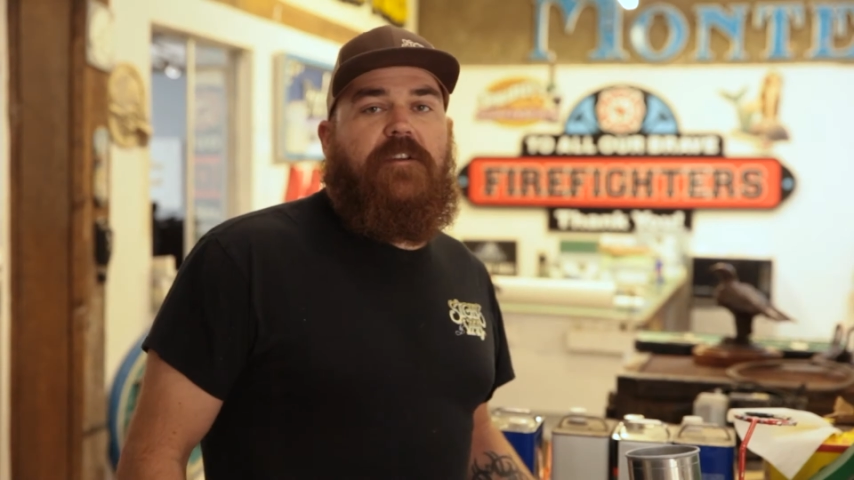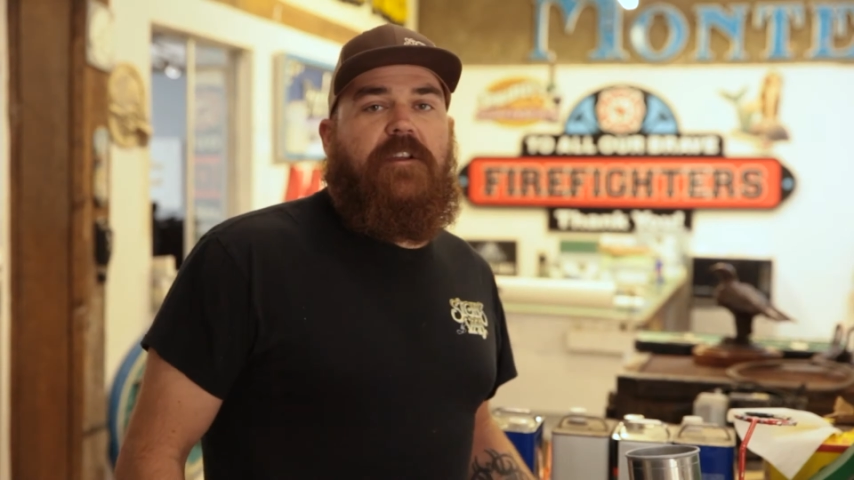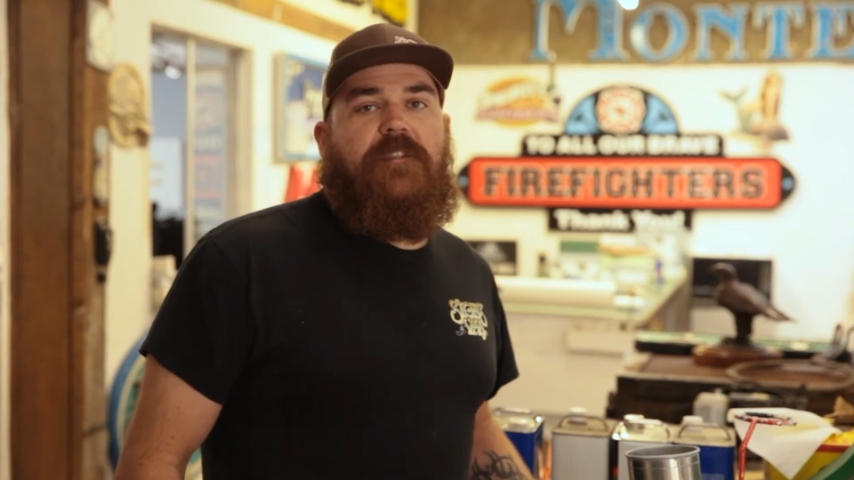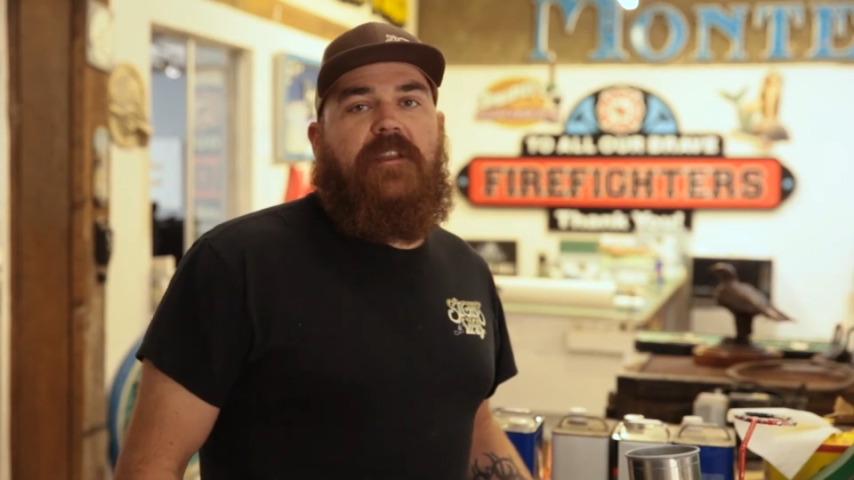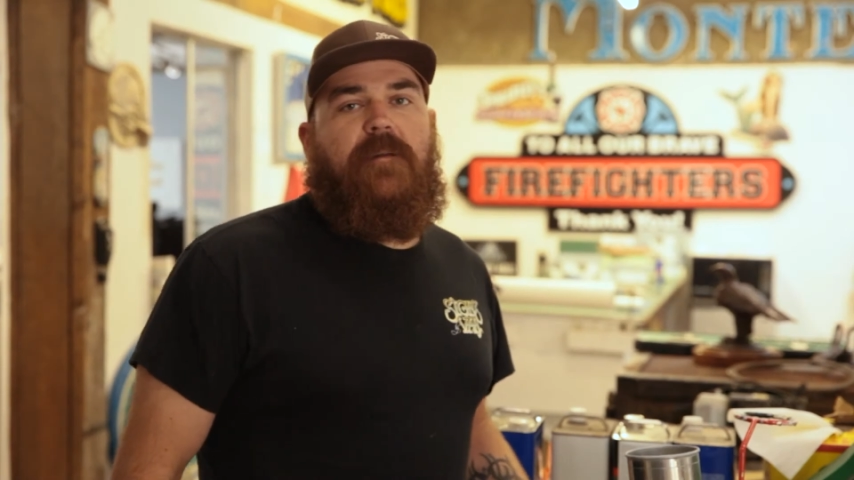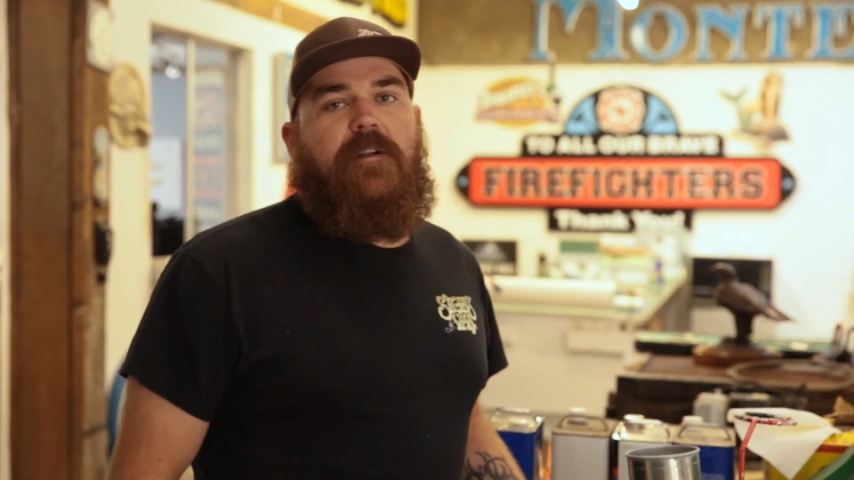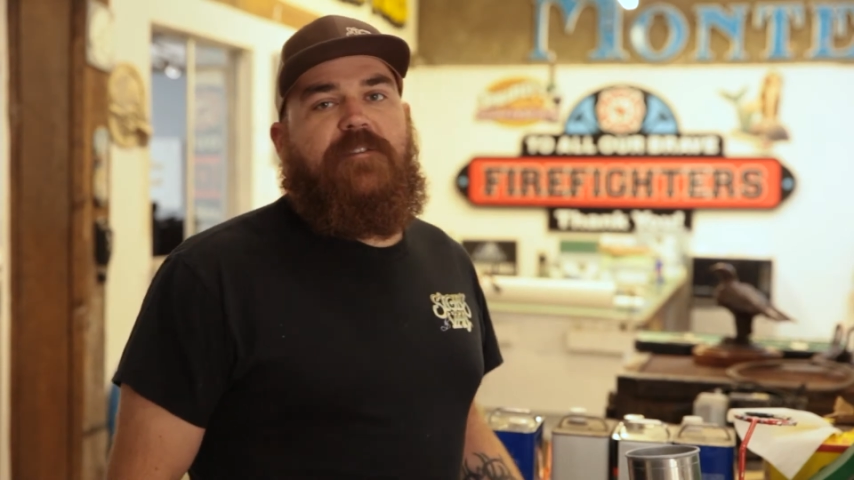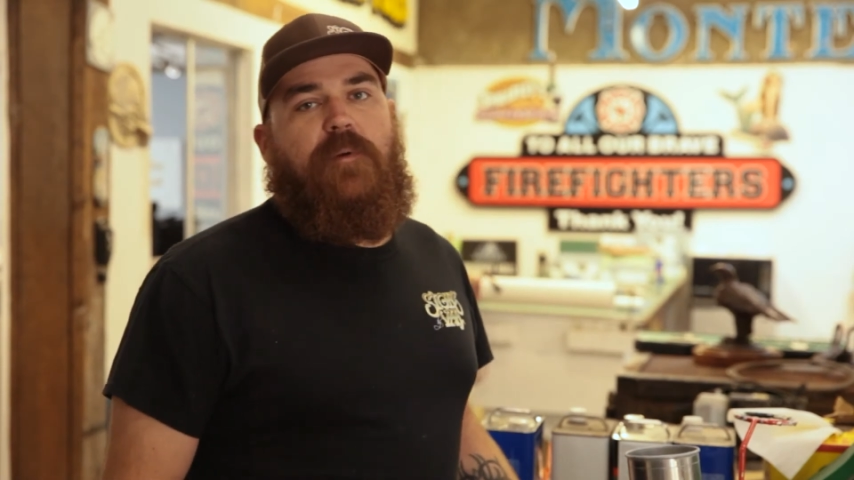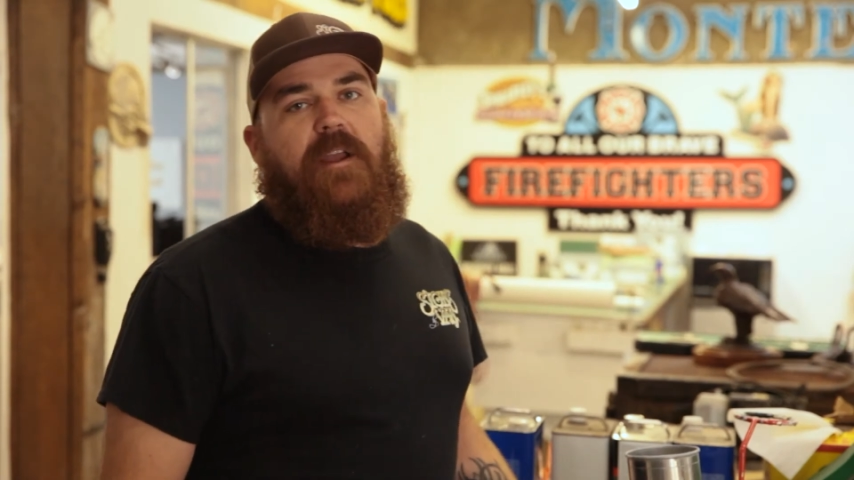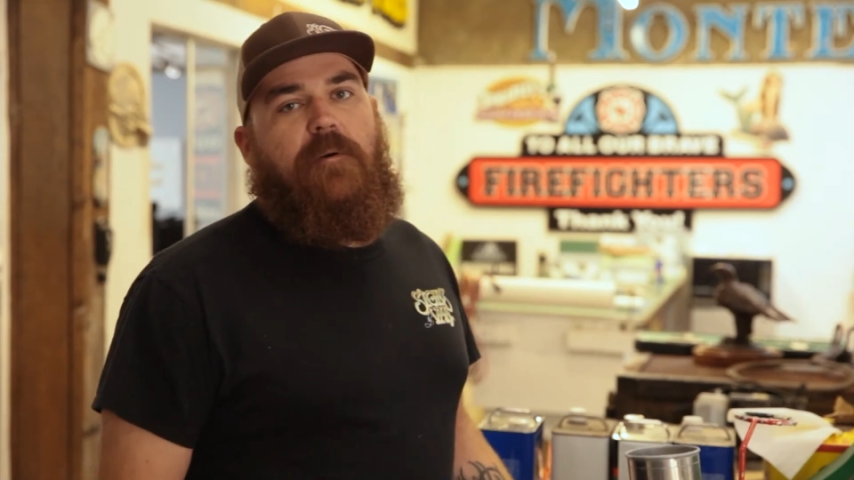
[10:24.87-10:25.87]
good thing about
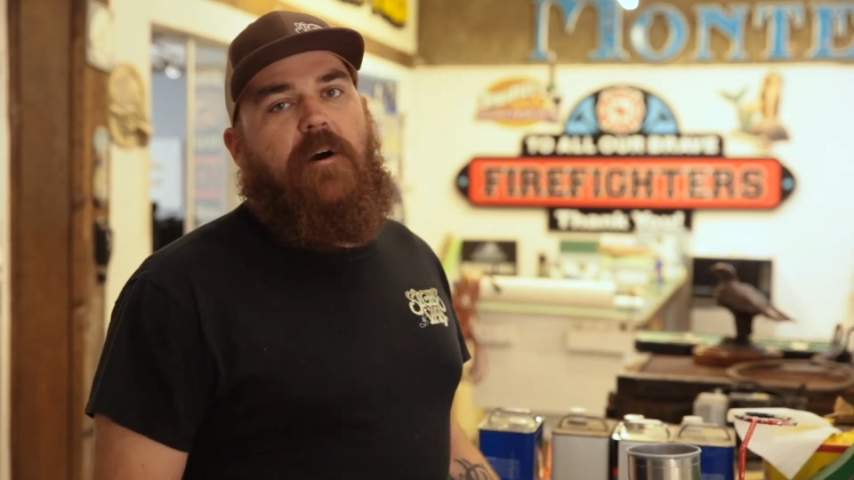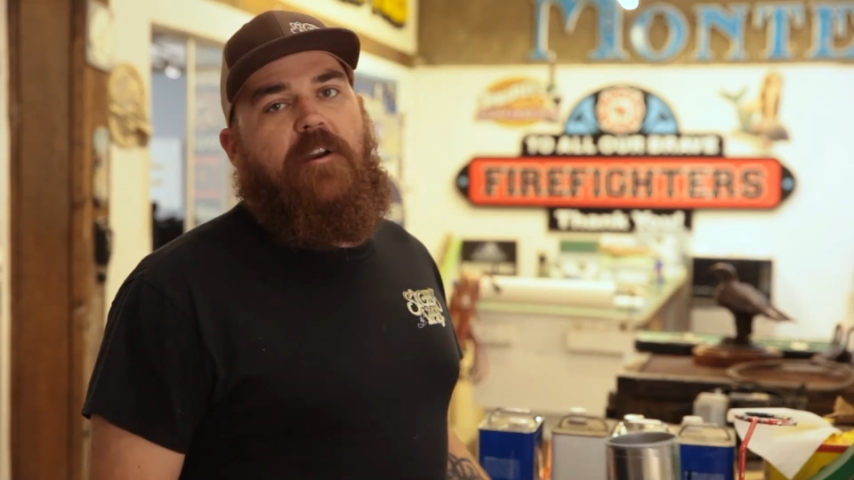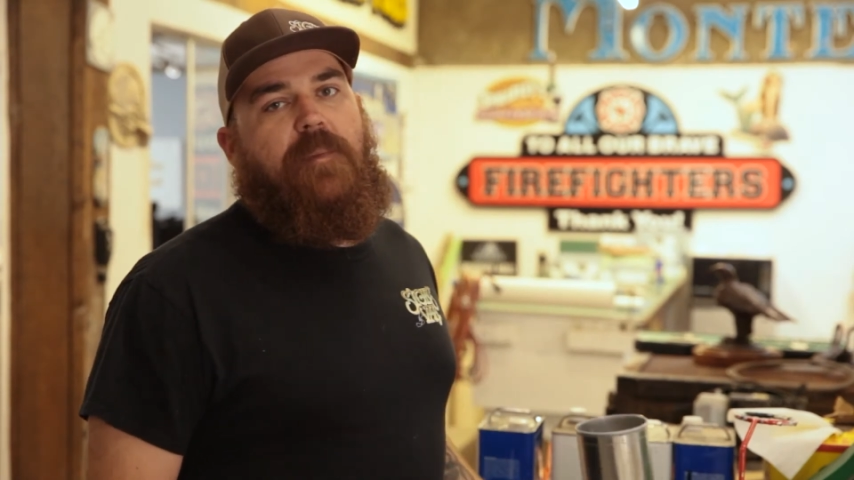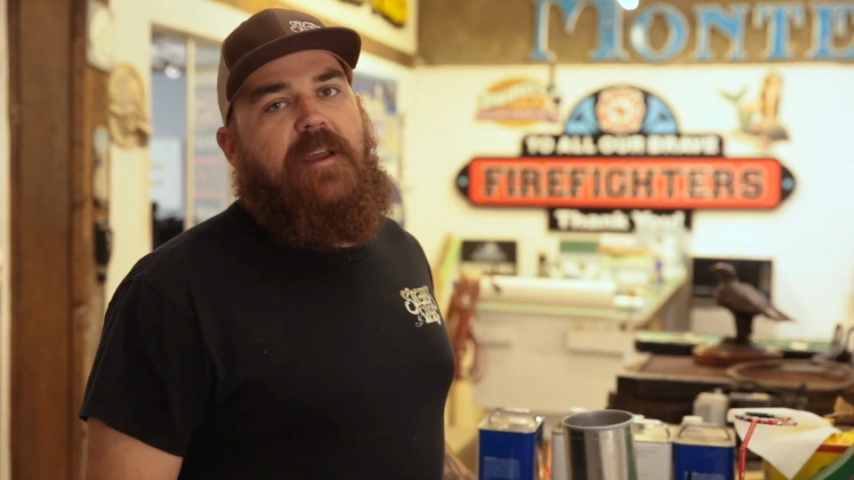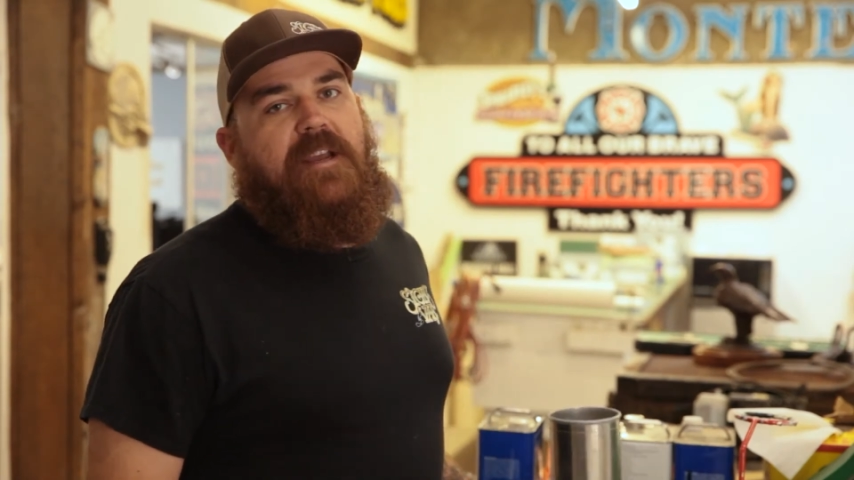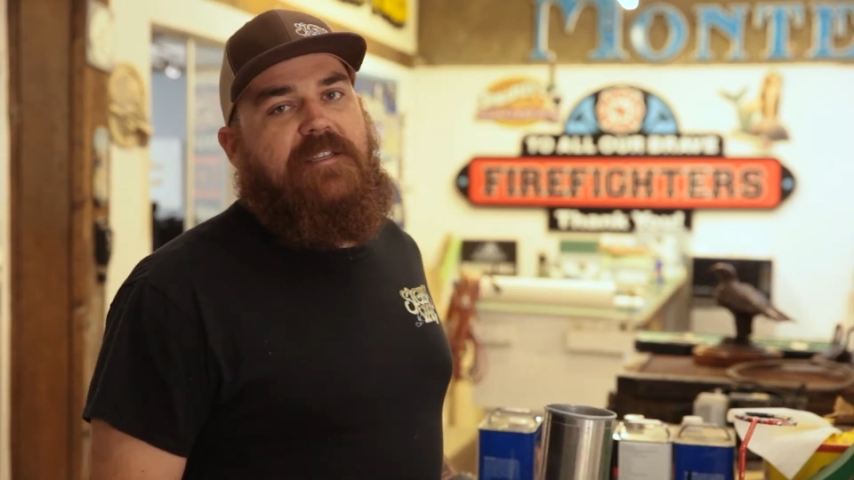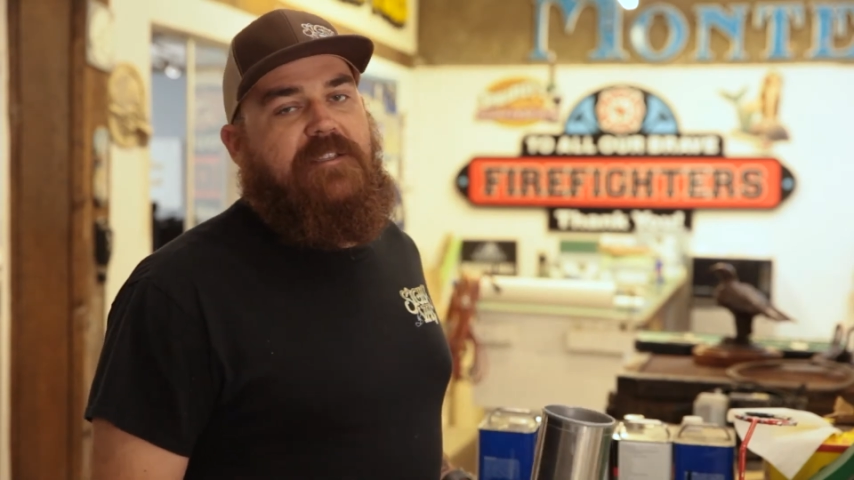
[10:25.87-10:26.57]
spraying water base